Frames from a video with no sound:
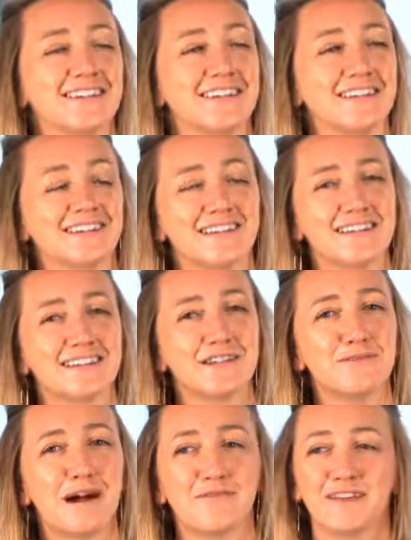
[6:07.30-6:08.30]
Yeah. Guys, do
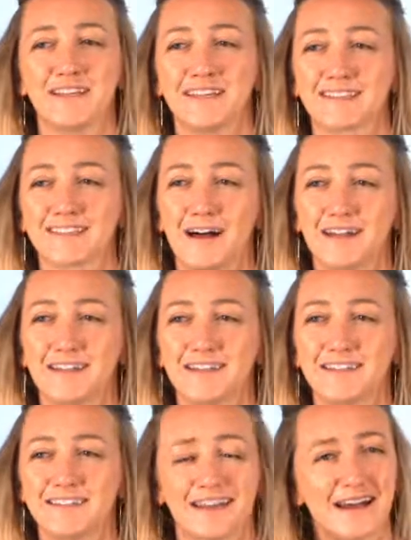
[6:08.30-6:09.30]
you have any solid